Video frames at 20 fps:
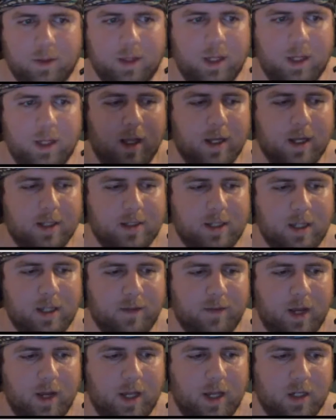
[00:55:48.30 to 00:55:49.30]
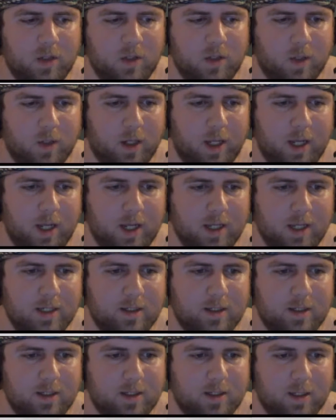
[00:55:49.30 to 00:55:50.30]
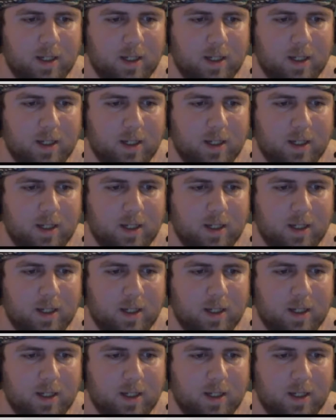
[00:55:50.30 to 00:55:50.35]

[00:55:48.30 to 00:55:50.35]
legacy advantage really is